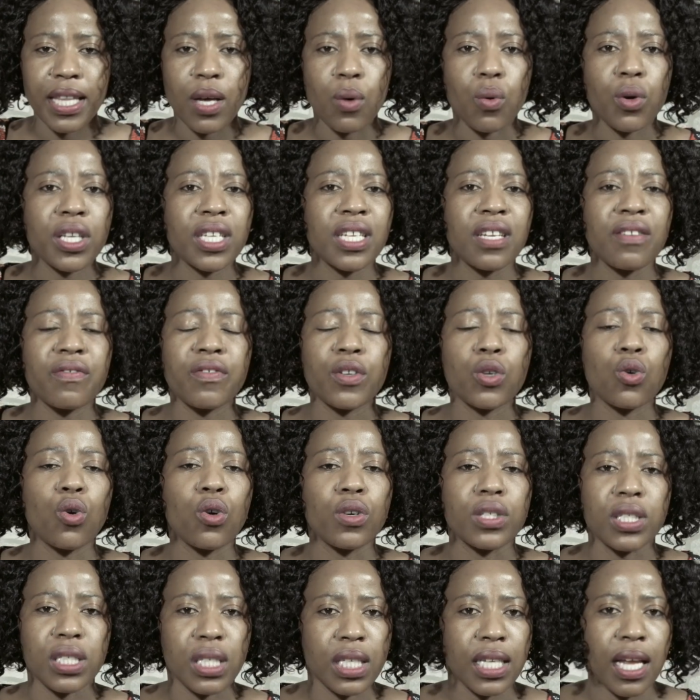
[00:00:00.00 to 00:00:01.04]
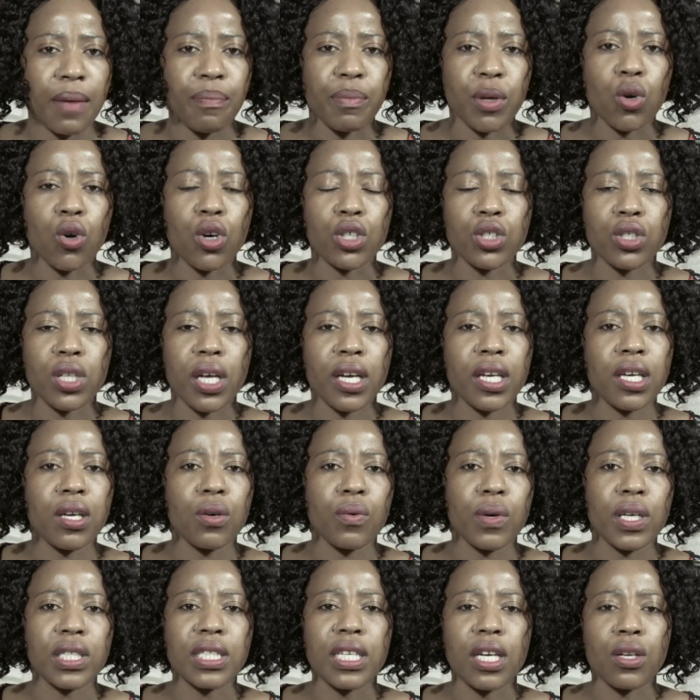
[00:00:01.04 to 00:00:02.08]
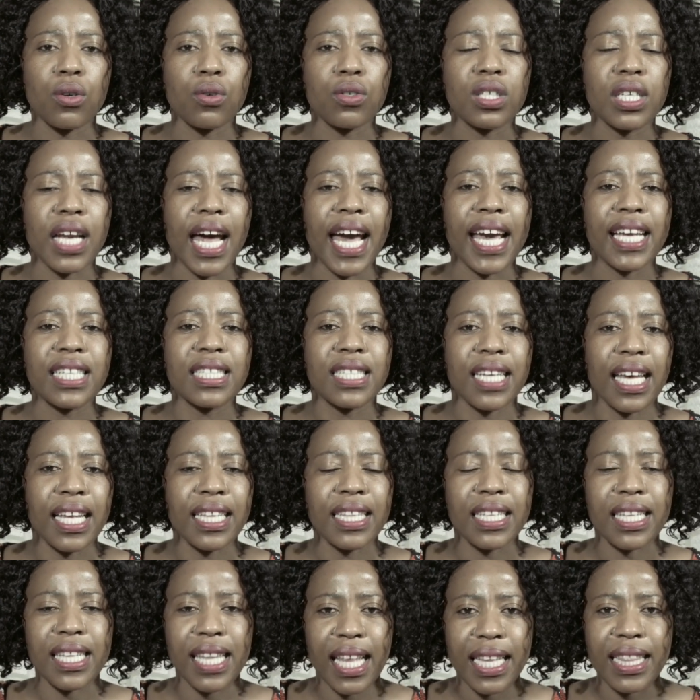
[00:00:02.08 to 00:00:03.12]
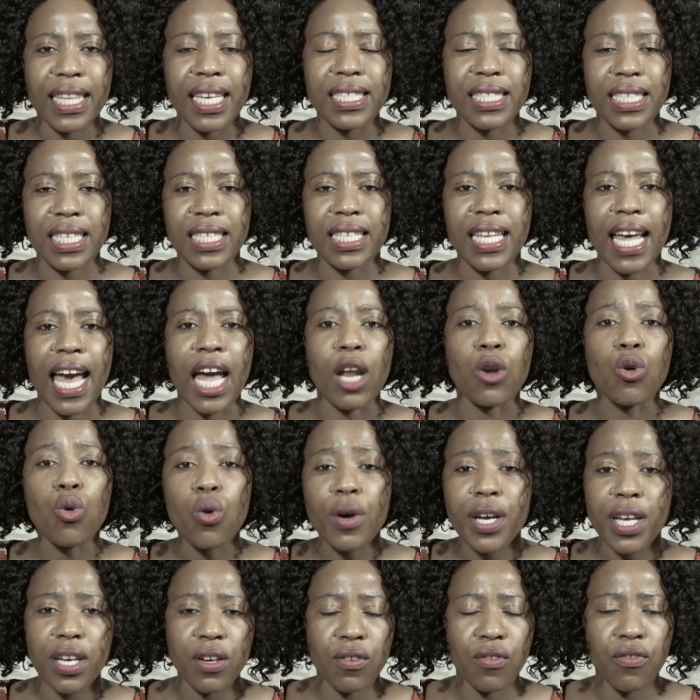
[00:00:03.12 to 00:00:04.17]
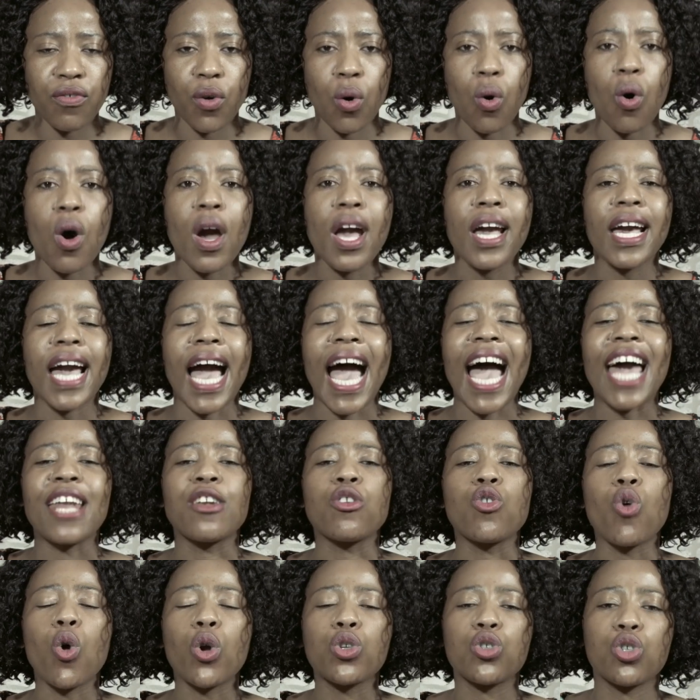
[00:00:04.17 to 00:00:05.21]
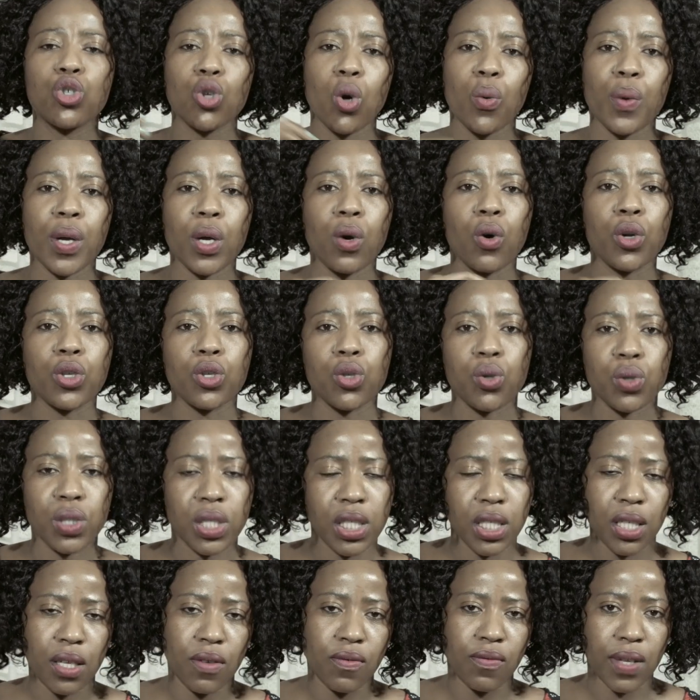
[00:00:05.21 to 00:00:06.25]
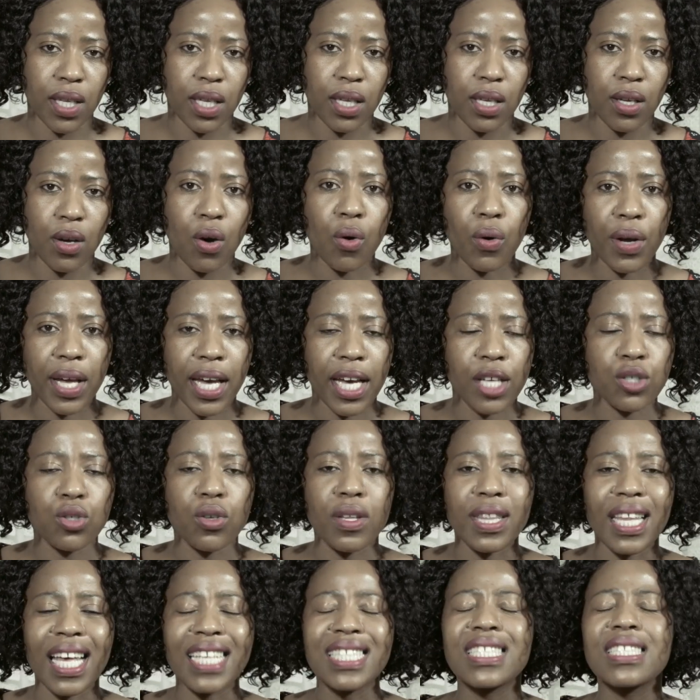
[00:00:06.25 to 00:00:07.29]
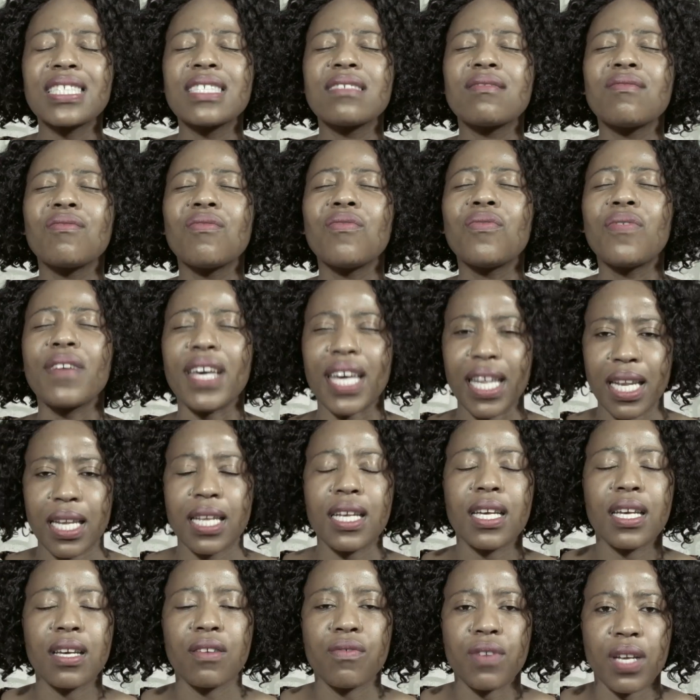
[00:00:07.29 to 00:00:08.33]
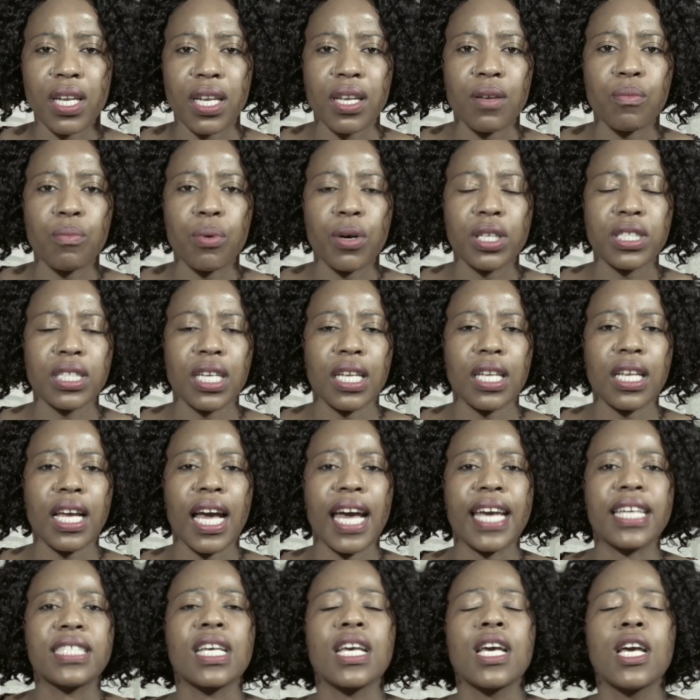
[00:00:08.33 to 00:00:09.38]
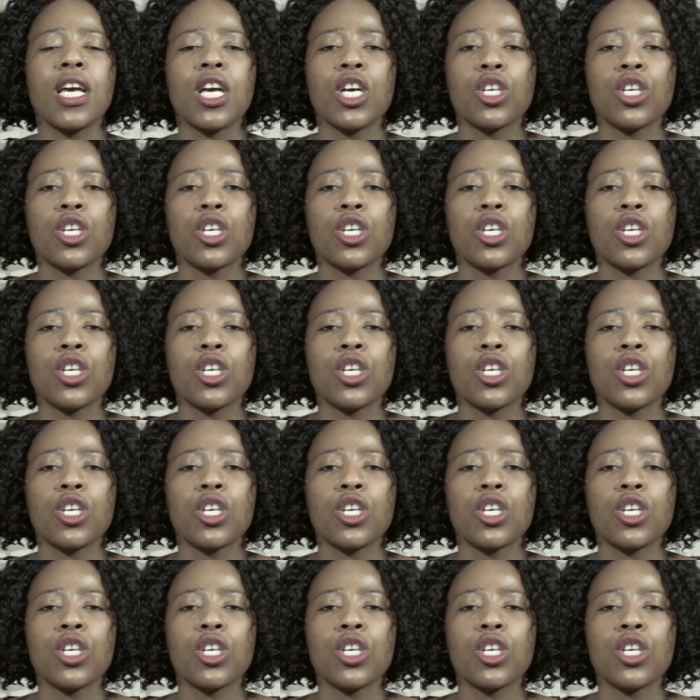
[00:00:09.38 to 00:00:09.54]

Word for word: They wouldn't even consider because the keywords are not right and the, the things that they are looking for are not showing on your CV. Okay, so that's very, very important, guys.